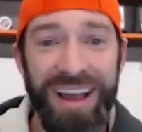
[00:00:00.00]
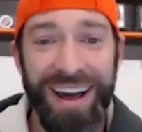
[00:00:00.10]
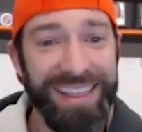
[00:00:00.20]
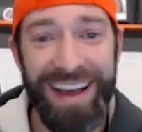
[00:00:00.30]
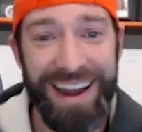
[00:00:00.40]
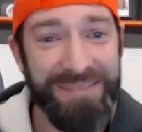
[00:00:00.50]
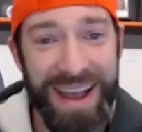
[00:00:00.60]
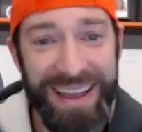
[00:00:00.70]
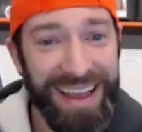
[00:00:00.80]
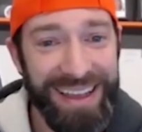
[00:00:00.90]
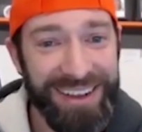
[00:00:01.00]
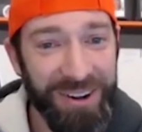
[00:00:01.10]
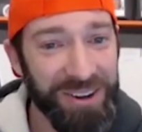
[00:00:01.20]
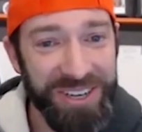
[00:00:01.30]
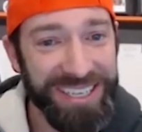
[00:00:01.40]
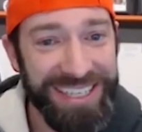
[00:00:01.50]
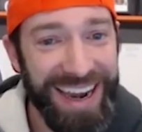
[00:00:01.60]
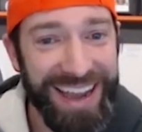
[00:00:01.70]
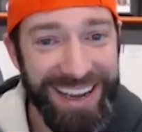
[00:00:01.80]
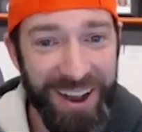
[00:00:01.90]
A lot of my coaches that
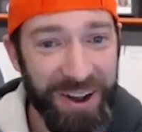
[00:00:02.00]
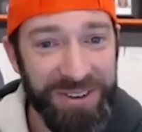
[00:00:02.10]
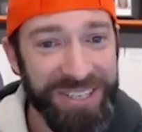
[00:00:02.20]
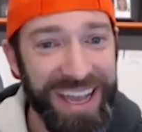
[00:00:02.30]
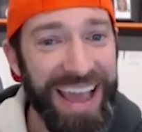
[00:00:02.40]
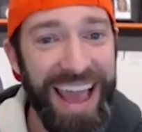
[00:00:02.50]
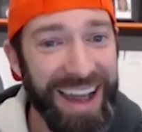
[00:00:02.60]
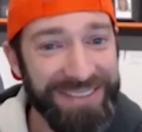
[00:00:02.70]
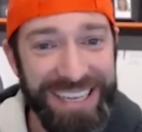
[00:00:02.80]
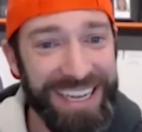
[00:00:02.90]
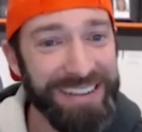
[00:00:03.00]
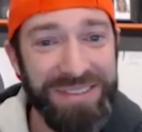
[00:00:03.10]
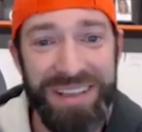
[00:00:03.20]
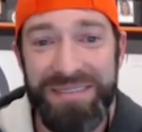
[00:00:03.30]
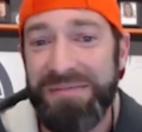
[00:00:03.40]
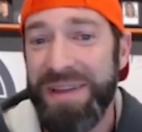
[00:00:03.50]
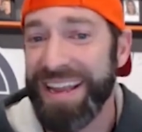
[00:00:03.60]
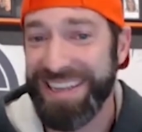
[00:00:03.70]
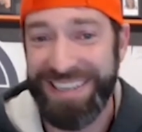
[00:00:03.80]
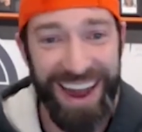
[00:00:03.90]
I coach have teams and they make
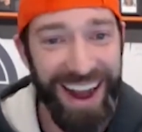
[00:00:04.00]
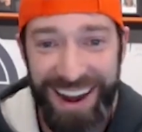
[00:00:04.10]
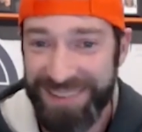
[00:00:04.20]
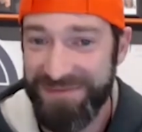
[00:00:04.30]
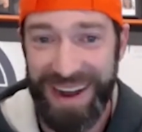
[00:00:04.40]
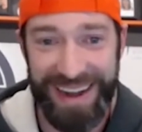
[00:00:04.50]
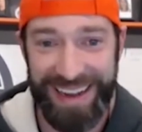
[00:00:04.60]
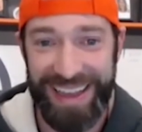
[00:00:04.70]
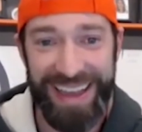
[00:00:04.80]
a ton of money.